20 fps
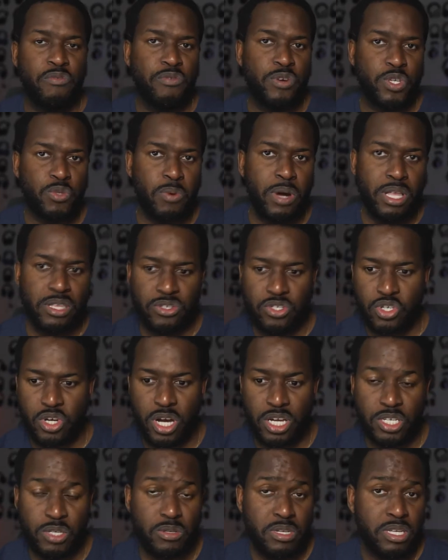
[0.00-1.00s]
reverse wireless
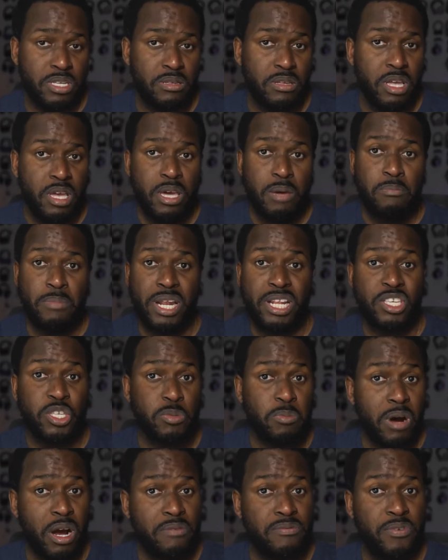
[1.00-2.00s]
charging in many
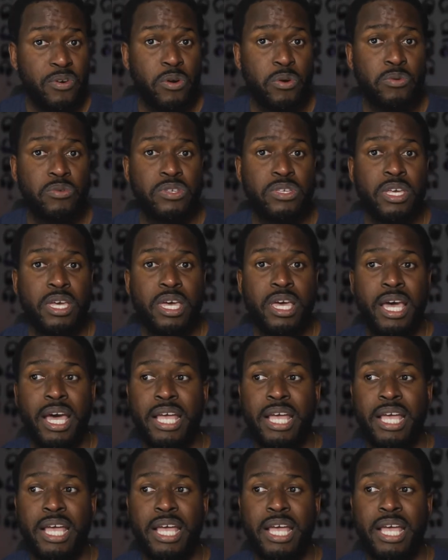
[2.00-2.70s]
smartphones